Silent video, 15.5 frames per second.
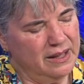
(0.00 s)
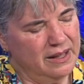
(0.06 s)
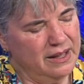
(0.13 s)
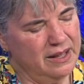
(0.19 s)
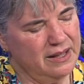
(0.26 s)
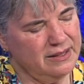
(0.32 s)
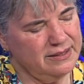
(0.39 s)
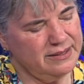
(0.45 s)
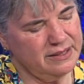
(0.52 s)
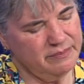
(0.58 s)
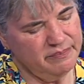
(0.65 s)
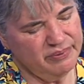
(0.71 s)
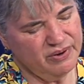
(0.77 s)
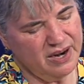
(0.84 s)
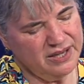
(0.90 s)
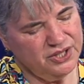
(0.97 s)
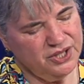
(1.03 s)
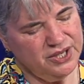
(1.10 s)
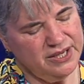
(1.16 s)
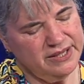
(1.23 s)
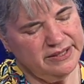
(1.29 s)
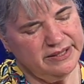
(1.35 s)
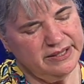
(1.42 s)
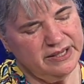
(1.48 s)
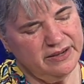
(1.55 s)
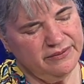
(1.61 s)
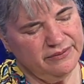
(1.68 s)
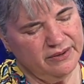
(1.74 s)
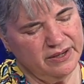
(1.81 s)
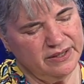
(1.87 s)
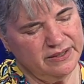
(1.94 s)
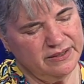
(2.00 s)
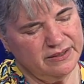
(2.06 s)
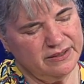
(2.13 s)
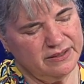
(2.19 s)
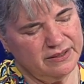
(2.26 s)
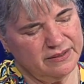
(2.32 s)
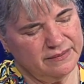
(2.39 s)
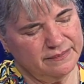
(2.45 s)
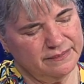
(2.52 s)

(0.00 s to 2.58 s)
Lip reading: his impression is different.